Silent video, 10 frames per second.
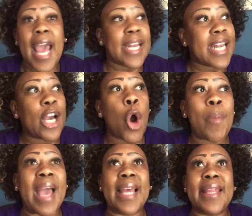And then I go
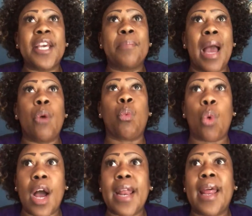back and think about
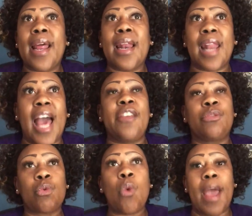what
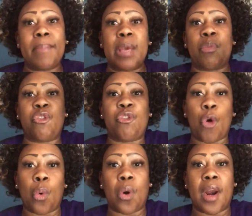life threw at me
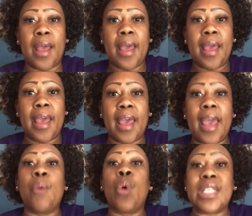before,
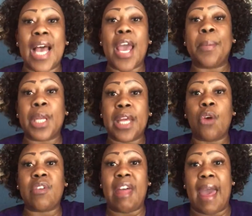and was I able to get
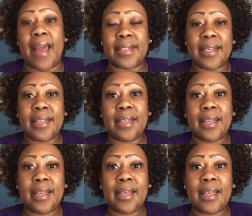over that?
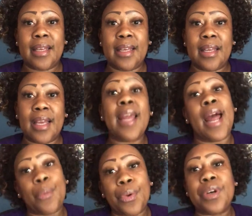And
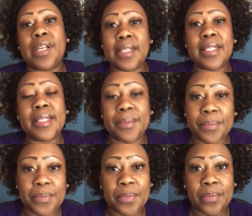I was
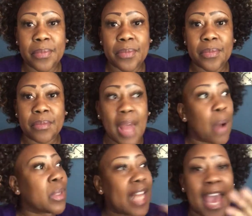
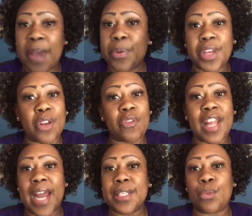able to get over
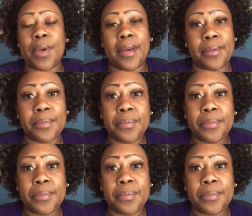that as well.